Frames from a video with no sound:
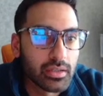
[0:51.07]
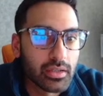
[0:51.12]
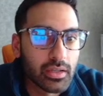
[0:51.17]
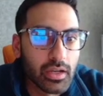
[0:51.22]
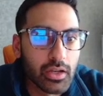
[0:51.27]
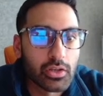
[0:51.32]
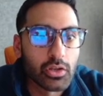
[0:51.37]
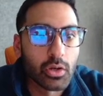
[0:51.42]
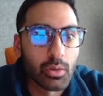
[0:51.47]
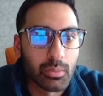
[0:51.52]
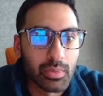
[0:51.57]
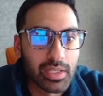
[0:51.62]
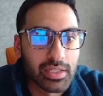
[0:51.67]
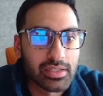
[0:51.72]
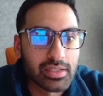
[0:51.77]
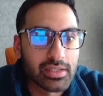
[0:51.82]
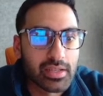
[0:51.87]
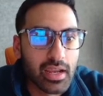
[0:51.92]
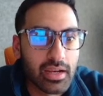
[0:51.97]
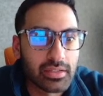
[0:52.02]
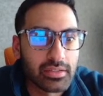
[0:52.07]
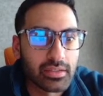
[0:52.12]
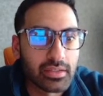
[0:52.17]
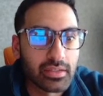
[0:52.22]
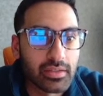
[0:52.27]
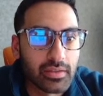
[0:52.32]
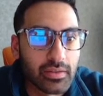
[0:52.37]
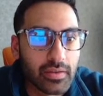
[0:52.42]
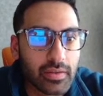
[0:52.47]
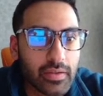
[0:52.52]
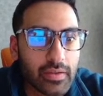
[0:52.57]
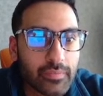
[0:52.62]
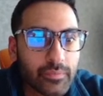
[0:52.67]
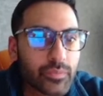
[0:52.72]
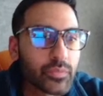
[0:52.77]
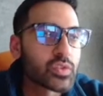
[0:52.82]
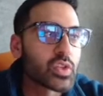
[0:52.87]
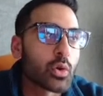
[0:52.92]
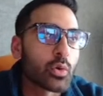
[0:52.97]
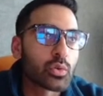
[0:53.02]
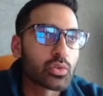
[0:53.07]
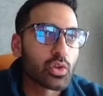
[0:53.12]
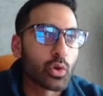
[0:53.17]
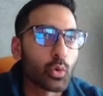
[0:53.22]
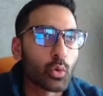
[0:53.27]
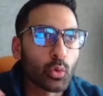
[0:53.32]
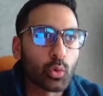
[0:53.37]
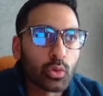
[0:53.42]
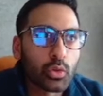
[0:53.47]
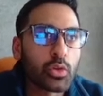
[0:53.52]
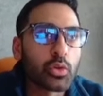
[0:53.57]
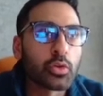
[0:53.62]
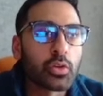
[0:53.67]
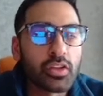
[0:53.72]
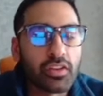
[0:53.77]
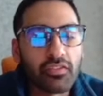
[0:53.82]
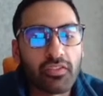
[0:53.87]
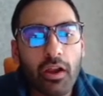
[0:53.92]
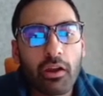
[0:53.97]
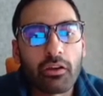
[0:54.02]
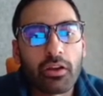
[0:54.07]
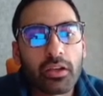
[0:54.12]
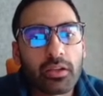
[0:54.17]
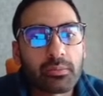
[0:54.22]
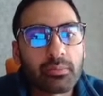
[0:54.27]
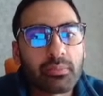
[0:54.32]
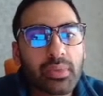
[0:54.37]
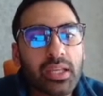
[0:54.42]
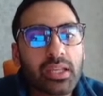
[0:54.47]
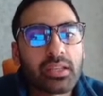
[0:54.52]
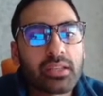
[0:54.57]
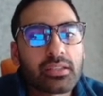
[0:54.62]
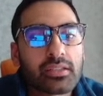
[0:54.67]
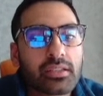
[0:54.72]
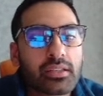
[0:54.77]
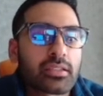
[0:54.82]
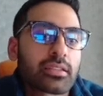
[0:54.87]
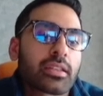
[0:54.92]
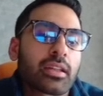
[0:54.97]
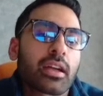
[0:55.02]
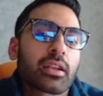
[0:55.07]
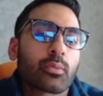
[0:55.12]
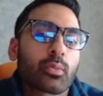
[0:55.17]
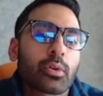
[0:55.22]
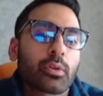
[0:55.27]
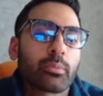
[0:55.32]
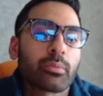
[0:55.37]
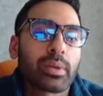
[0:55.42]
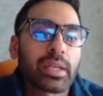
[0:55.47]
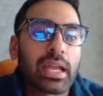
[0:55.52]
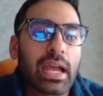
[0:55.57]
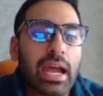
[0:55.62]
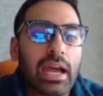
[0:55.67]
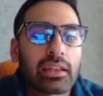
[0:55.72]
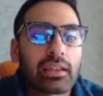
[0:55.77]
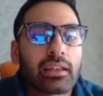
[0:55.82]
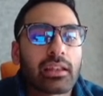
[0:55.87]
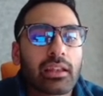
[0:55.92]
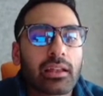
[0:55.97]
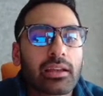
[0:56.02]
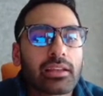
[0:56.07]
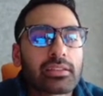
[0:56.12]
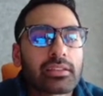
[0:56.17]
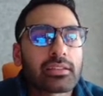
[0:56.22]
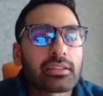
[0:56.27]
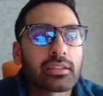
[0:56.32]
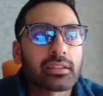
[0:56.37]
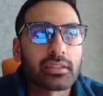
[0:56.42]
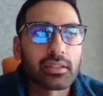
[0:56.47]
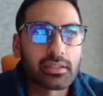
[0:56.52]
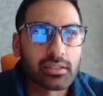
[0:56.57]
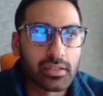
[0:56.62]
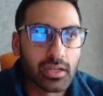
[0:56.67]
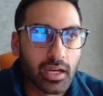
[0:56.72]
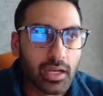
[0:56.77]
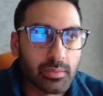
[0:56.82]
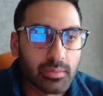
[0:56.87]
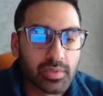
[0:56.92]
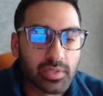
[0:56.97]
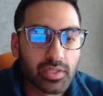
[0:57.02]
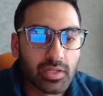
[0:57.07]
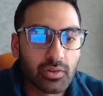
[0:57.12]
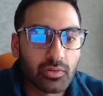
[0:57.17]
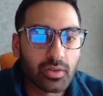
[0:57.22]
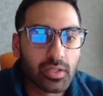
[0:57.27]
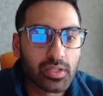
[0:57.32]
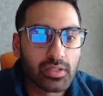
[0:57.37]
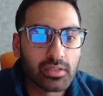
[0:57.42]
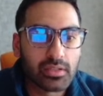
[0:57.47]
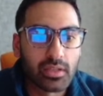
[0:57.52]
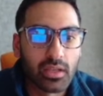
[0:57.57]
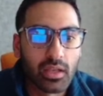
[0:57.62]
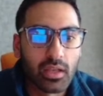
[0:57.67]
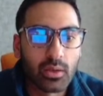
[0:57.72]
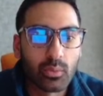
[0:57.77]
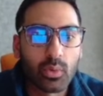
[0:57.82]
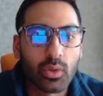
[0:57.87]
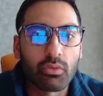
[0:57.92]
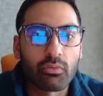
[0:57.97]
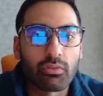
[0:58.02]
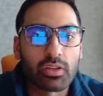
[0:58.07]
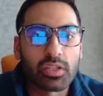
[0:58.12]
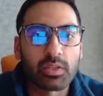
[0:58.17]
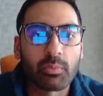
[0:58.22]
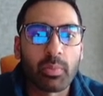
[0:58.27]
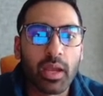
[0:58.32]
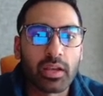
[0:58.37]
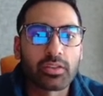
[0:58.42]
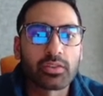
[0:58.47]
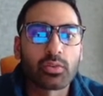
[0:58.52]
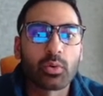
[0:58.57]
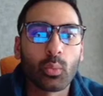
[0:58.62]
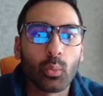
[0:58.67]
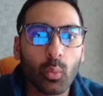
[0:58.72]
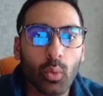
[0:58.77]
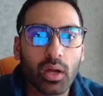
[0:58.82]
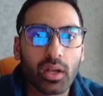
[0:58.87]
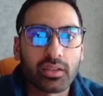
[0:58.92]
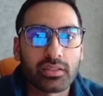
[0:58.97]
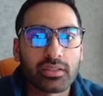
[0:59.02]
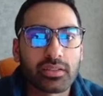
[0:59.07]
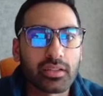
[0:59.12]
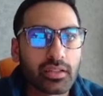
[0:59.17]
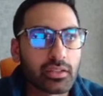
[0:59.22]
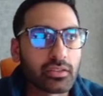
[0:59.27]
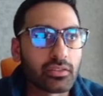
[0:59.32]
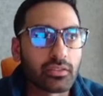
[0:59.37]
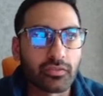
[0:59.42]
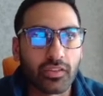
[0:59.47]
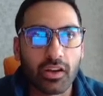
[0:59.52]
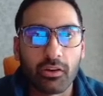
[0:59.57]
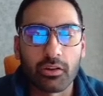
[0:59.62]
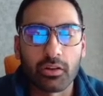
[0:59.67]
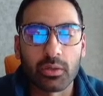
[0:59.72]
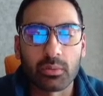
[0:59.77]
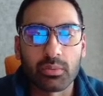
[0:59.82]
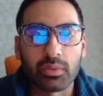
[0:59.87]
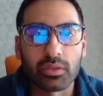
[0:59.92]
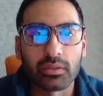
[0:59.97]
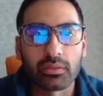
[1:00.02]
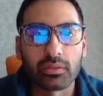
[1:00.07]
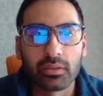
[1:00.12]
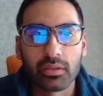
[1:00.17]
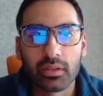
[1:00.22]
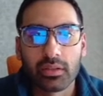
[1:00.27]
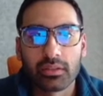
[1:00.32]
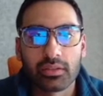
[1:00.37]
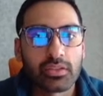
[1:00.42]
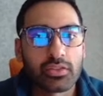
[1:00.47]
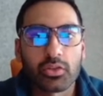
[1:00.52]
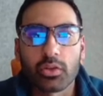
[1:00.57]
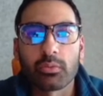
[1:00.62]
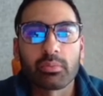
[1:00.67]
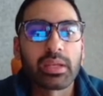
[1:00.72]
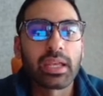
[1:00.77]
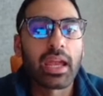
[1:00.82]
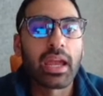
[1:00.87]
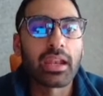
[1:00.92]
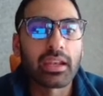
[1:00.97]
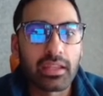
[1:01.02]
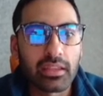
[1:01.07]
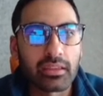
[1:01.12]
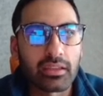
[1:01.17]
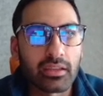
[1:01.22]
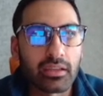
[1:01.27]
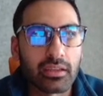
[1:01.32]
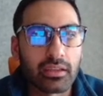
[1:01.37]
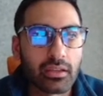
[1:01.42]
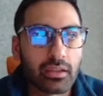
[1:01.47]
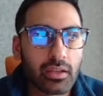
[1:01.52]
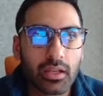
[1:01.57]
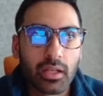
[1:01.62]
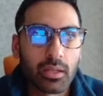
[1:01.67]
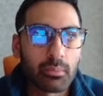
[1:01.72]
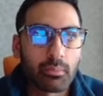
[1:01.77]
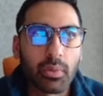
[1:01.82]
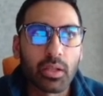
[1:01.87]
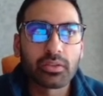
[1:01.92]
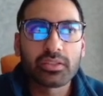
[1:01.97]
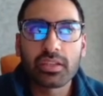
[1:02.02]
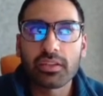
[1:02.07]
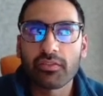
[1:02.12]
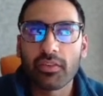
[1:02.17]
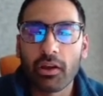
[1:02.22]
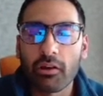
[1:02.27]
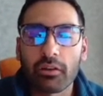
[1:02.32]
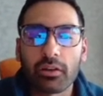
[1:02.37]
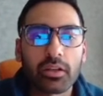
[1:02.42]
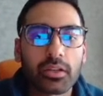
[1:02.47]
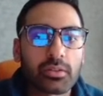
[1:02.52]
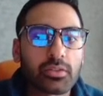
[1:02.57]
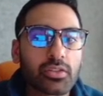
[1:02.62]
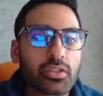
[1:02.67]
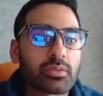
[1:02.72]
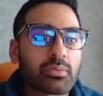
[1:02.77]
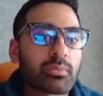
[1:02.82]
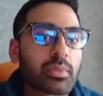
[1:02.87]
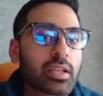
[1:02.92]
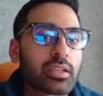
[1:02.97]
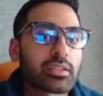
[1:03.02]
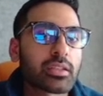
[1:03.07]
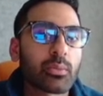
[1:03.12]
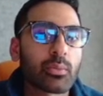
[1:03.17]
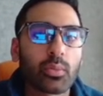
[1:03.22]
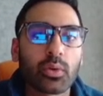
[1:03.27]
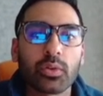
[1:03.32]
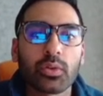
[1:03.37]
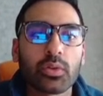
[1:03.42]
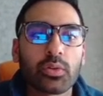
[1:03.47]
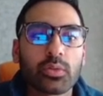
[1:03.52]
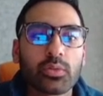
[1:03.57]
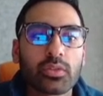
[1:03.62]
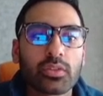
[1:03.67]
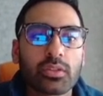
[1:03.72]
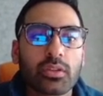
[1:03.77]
anomaly detector. So all univariate means is that we'll be analyzing the time series with respect to one single variable. This could be anything. Multivariate just means that we'll use